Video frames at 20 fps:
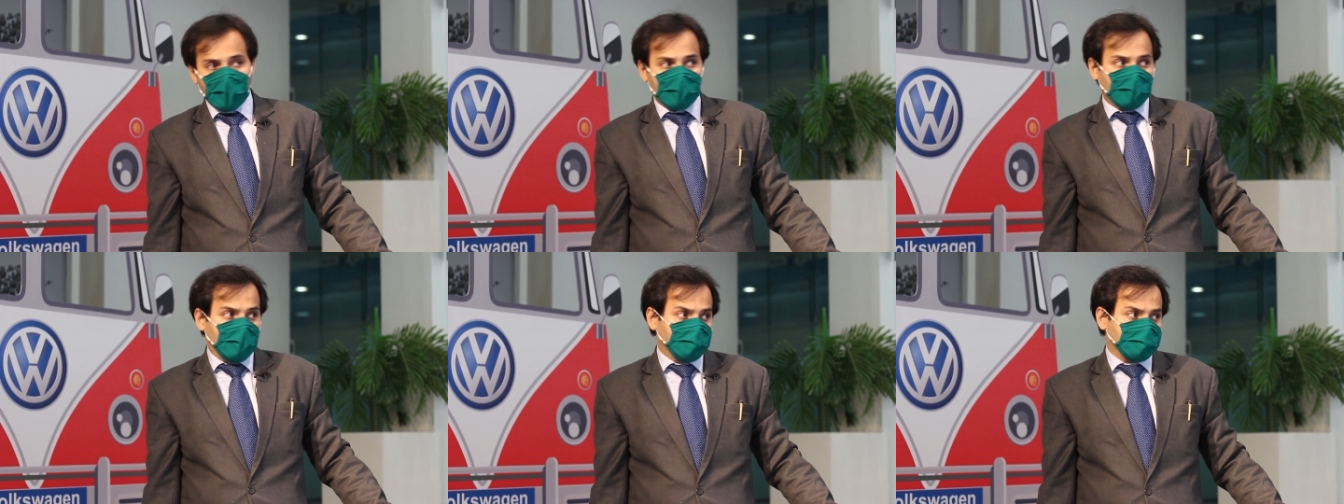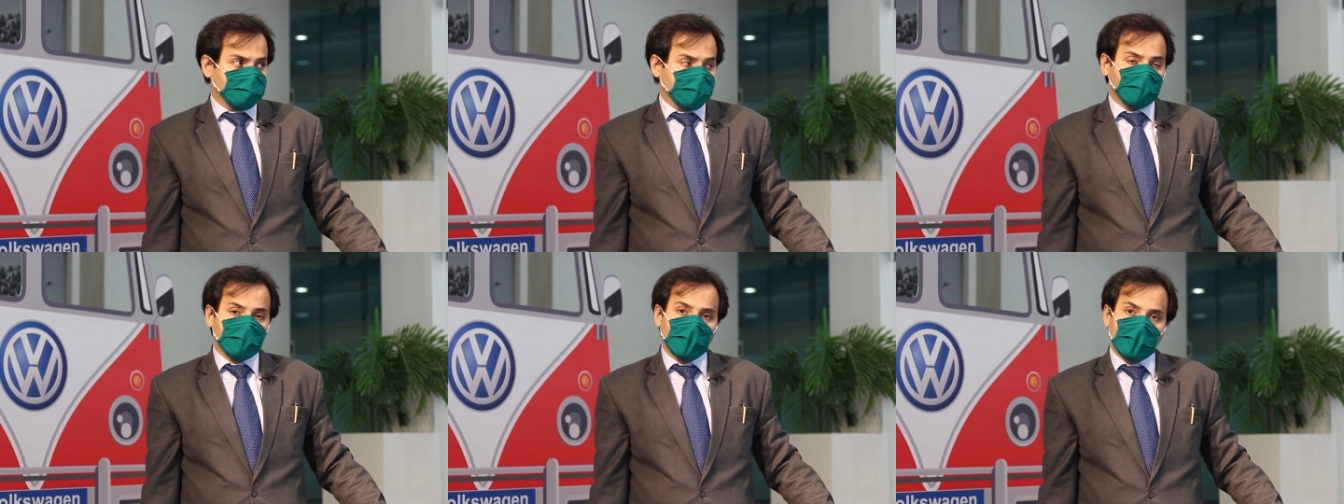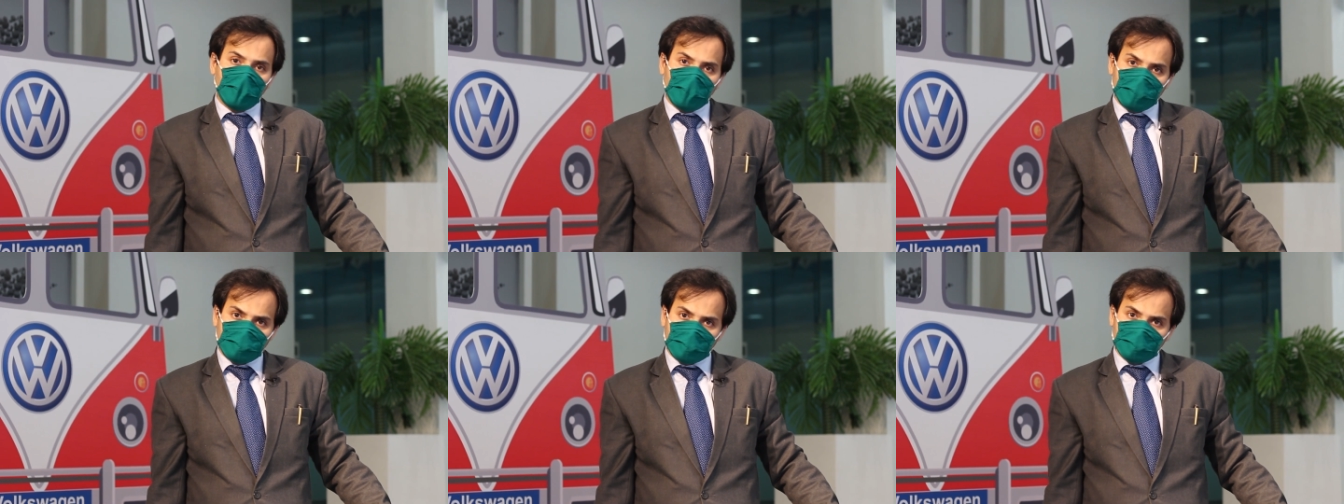But for the
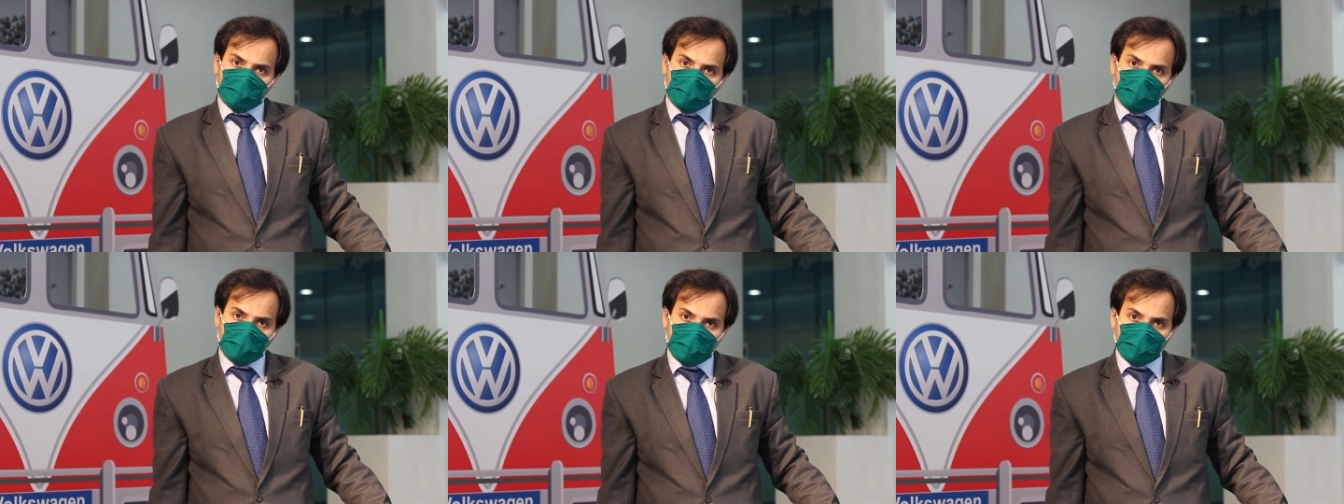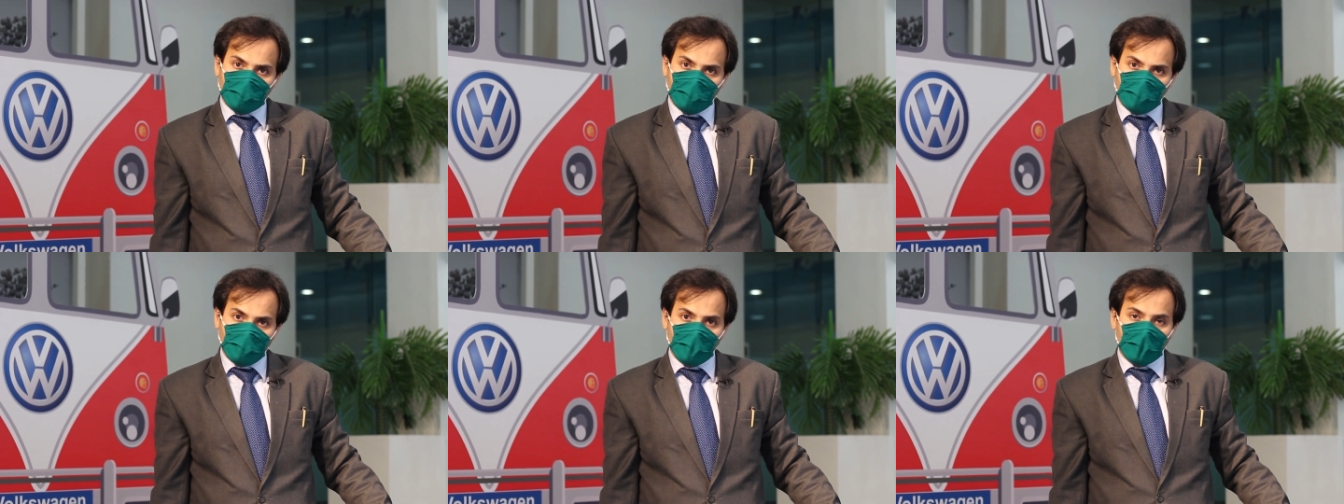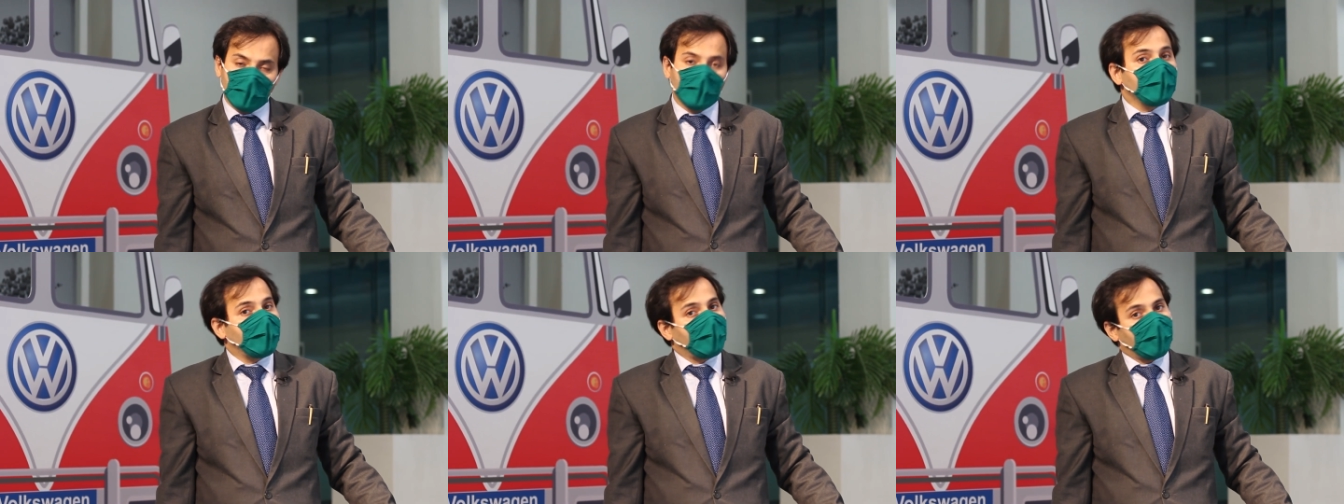purpose of the video,
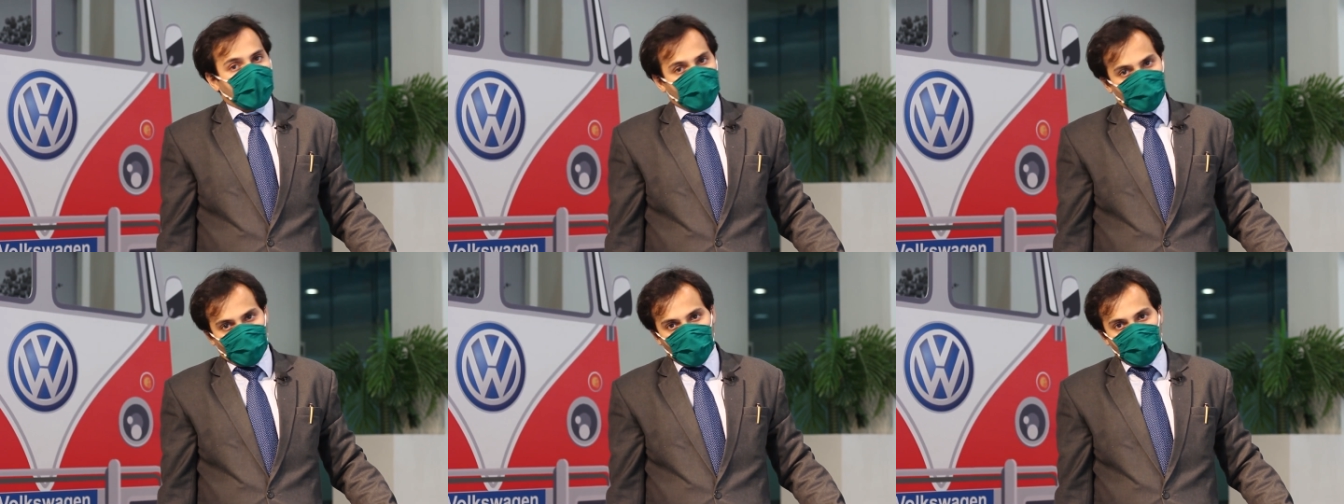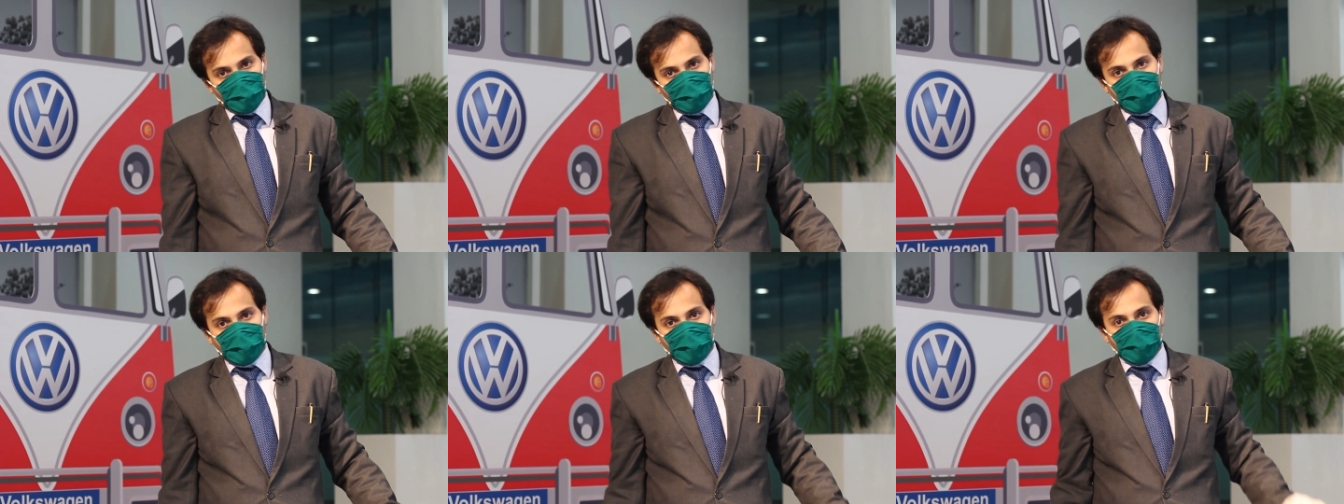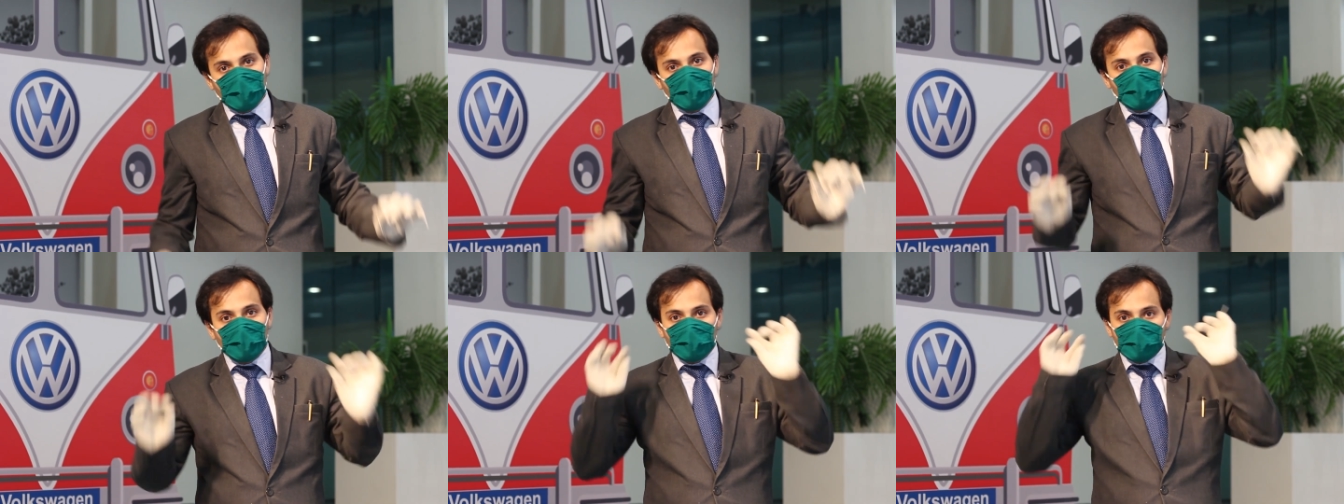I won't be
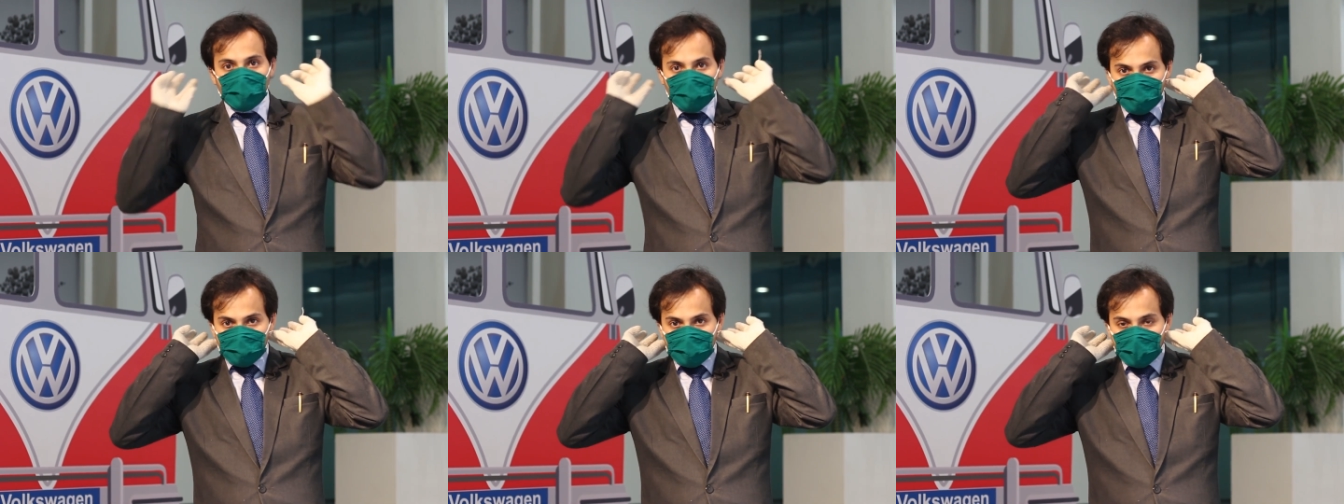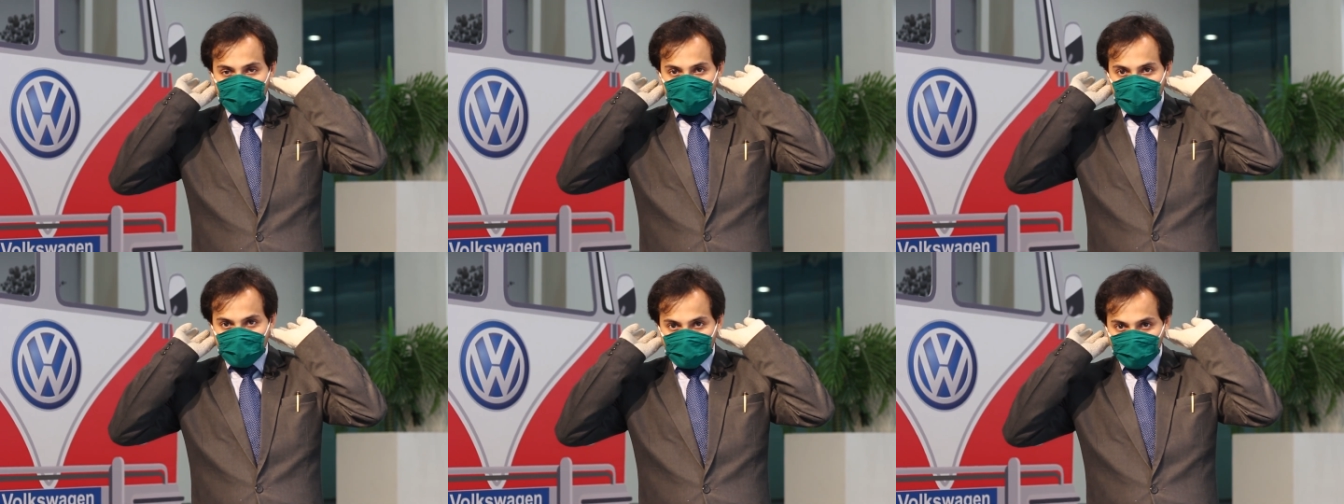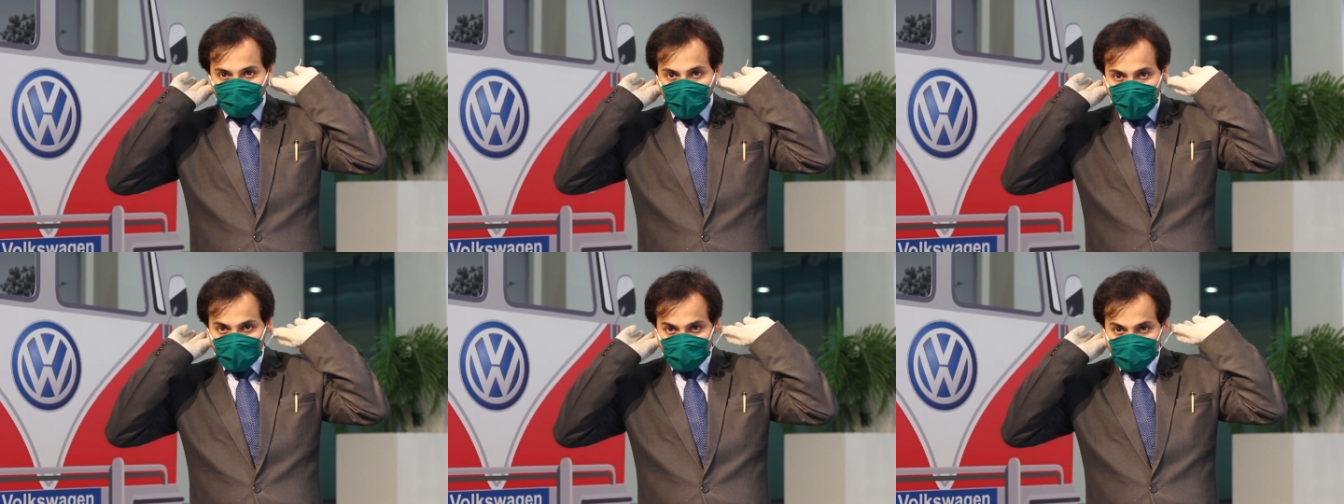using this
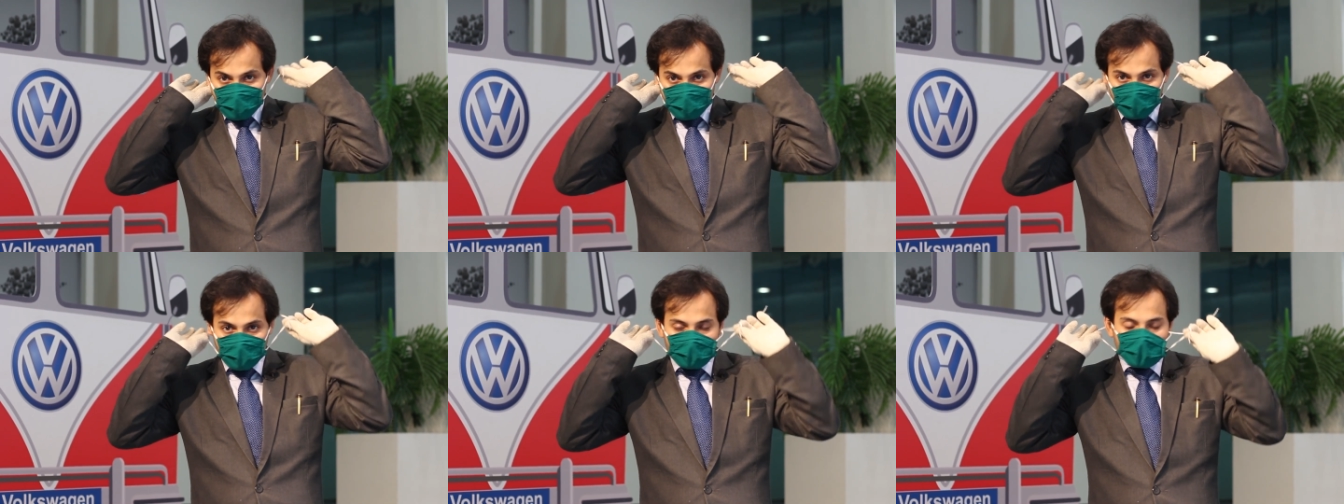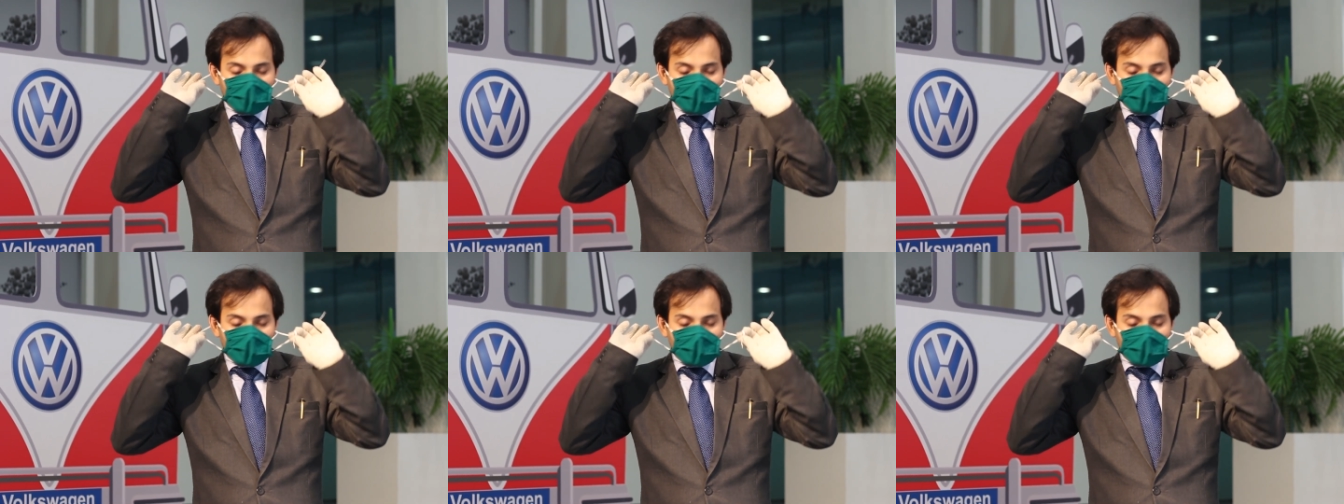mask,